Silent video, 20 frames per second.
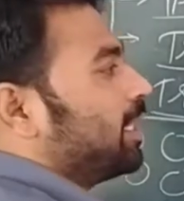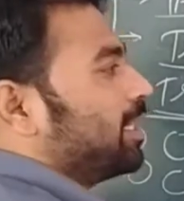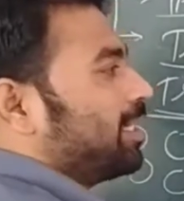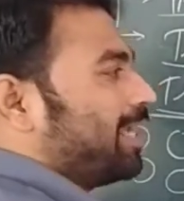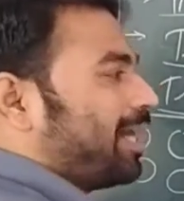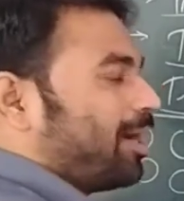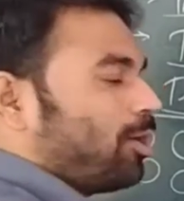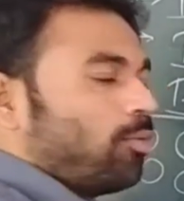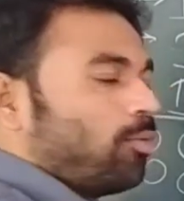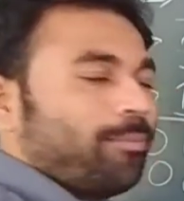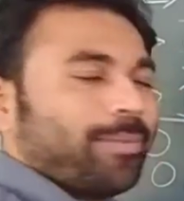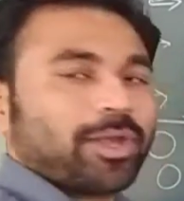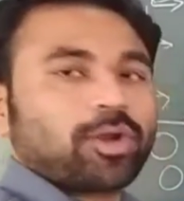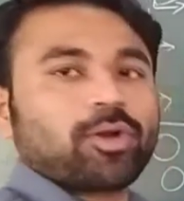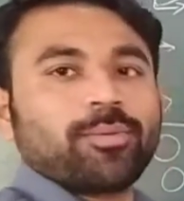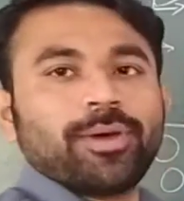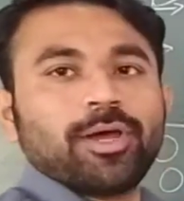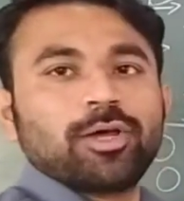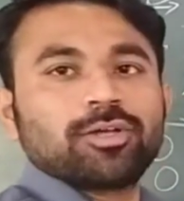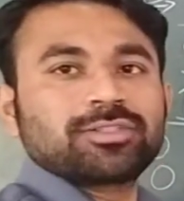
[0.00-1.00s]
Now
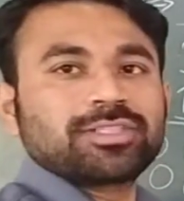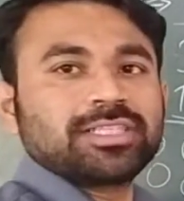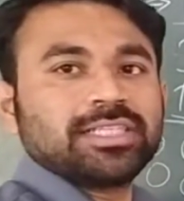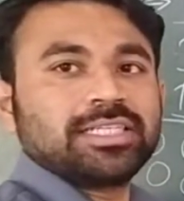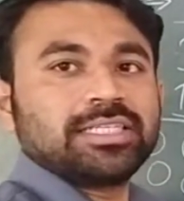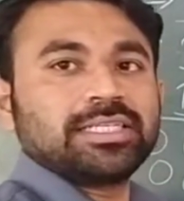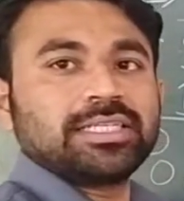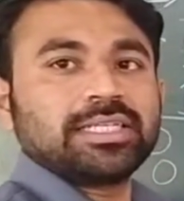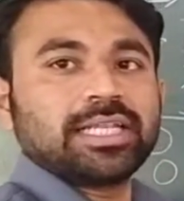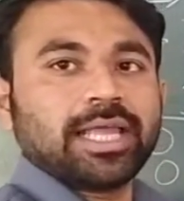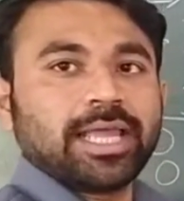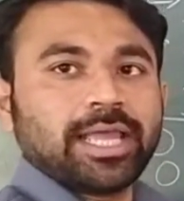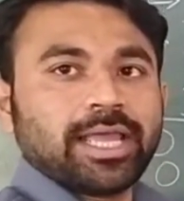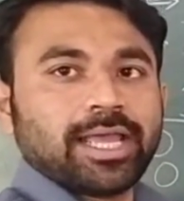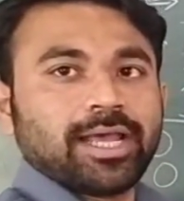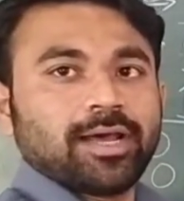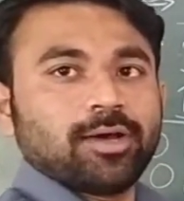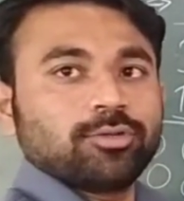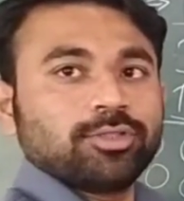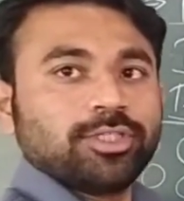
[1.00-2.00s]
meromyosin
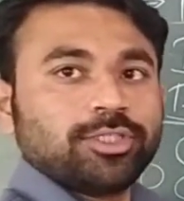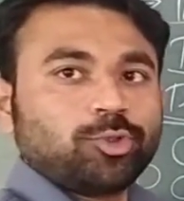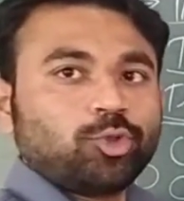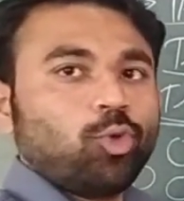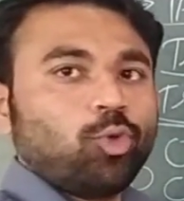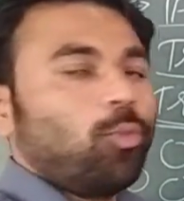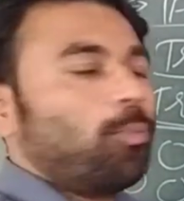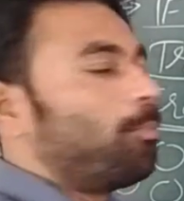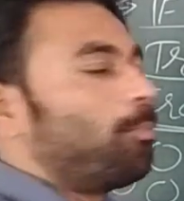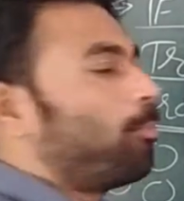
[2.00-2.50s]
have the two